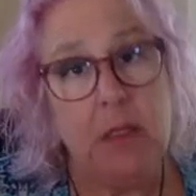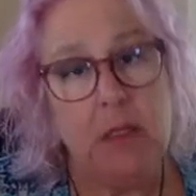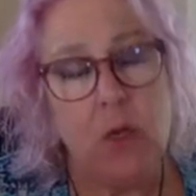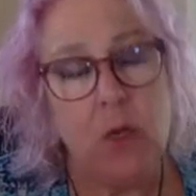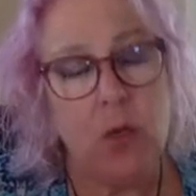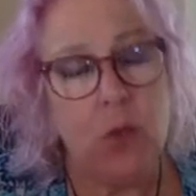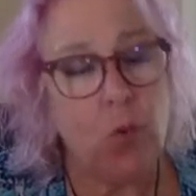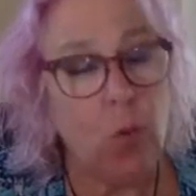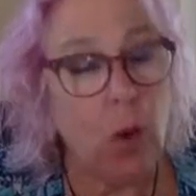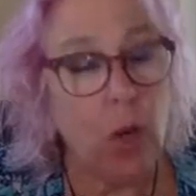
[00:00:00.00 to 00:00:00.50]
So
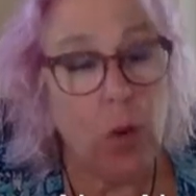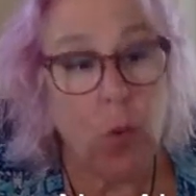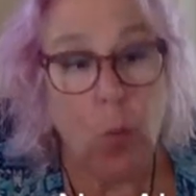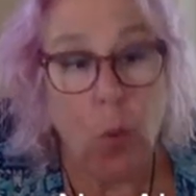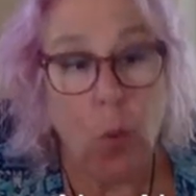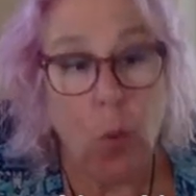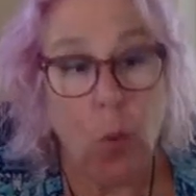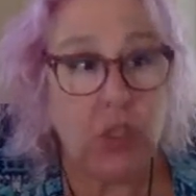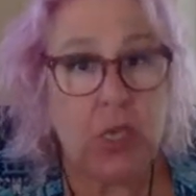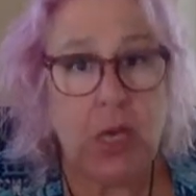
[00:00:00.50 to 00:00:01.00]
you want to
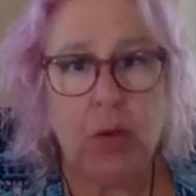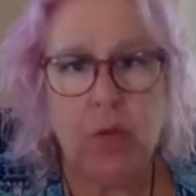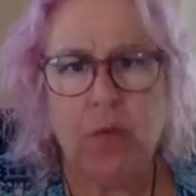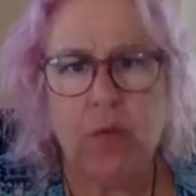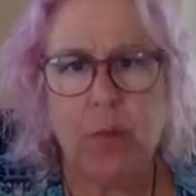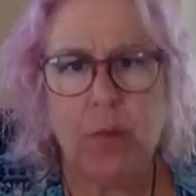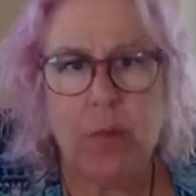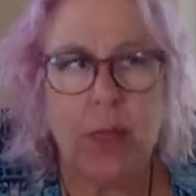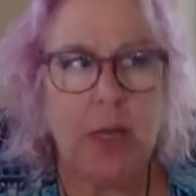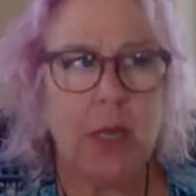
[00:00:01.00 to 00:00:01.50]
watch out
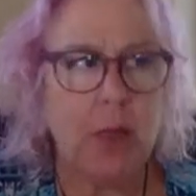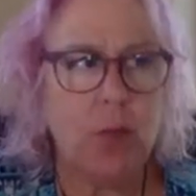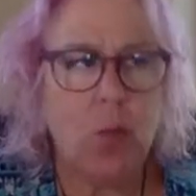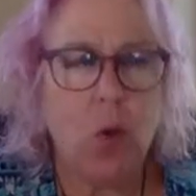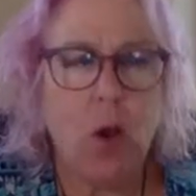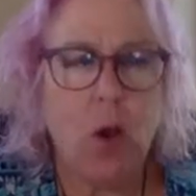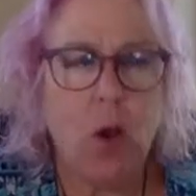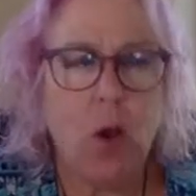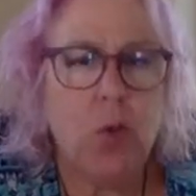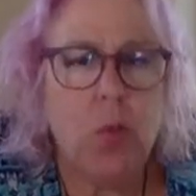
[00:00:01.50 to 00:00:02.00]
from it. And
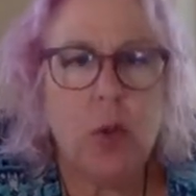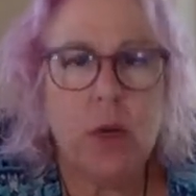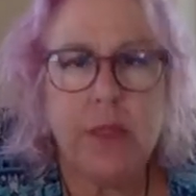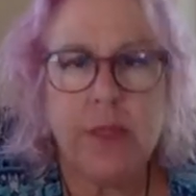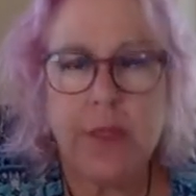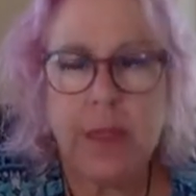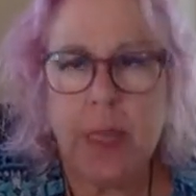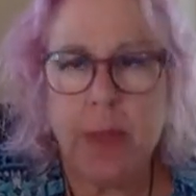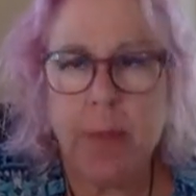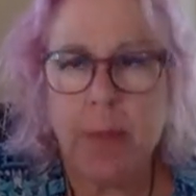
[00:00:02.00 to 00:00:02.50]
why do you want to
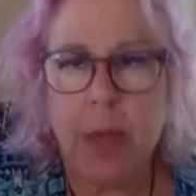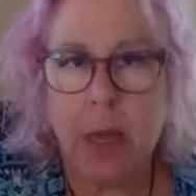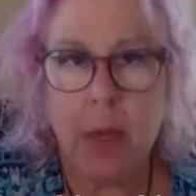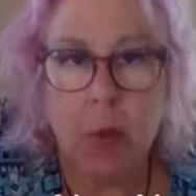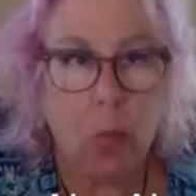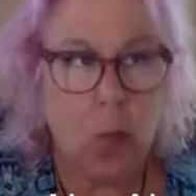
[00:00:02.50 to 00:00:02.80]
think about it?